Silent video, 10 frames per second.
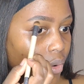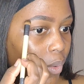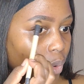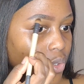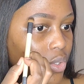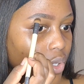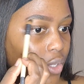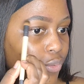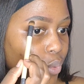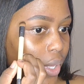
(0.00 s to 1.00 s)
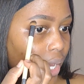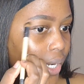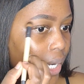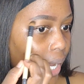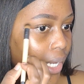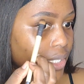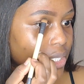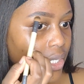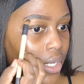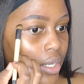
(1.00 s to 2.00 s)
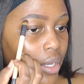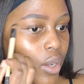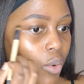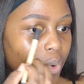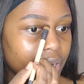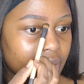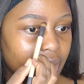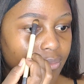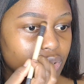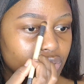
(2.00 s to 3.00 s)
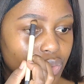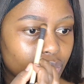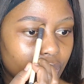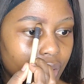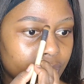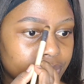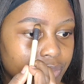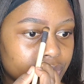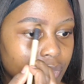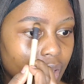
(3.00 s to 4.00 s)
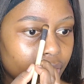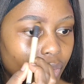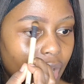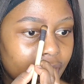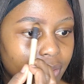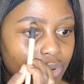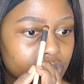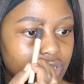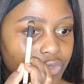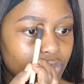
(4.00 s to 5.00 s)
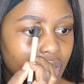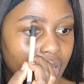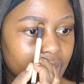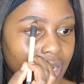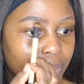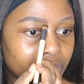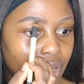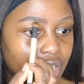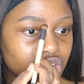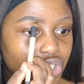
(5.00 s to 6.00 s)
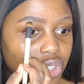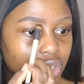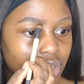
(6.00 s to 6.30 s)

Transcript: Also, if you can, guys, when it comes to your eyebrows, if you can get a brush